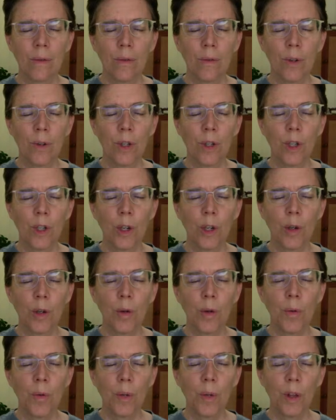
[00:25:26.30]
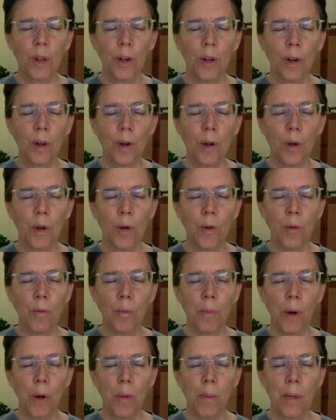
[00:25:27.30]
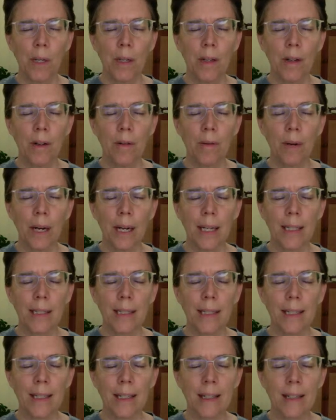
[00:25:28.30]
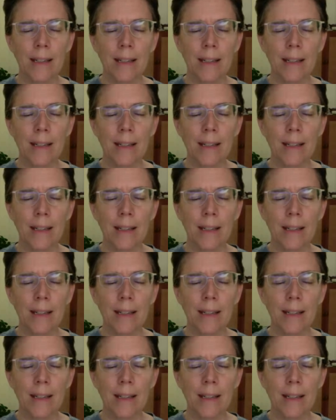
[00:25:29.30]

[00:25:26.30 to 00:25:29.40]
for you with your own moment arising.